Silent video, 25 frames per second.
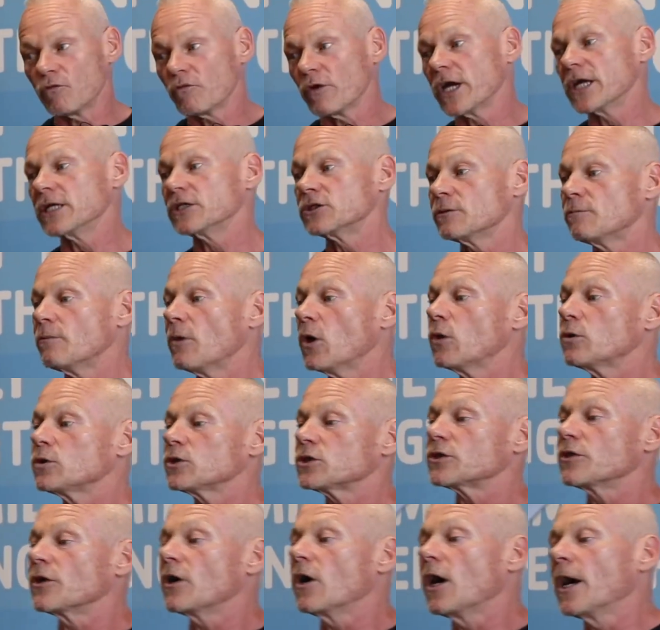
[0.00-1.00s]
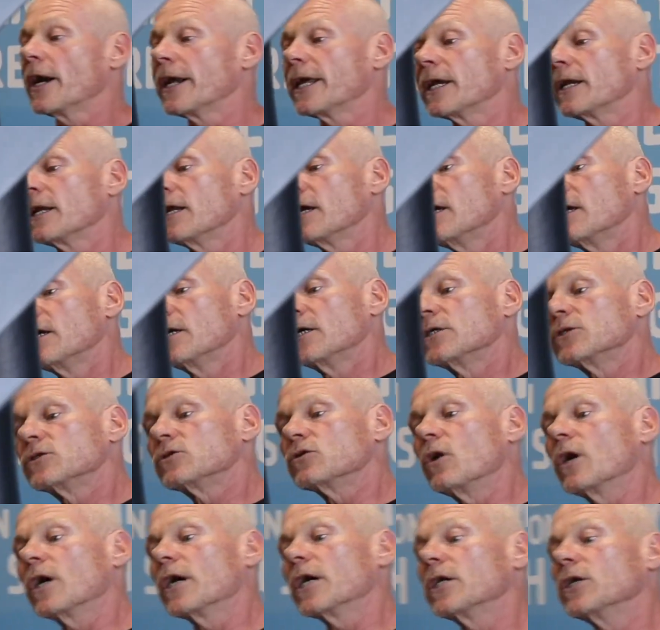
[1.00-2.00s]
range of motion on it.
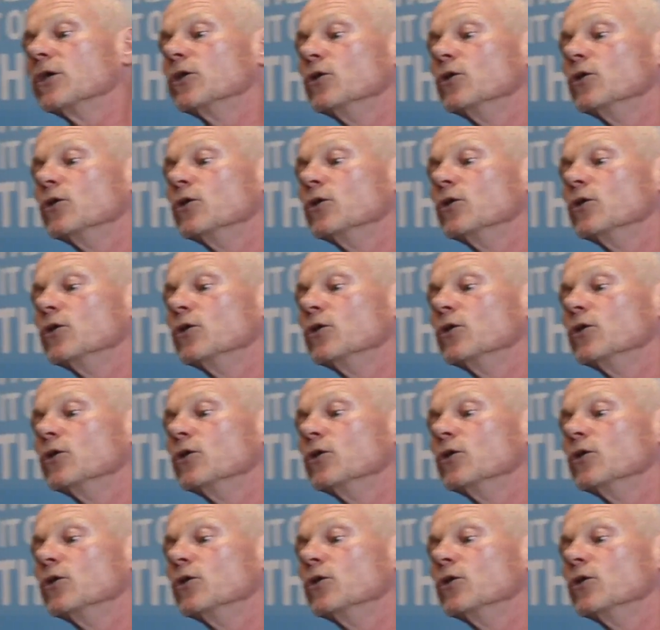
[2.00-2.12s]
So I'm going to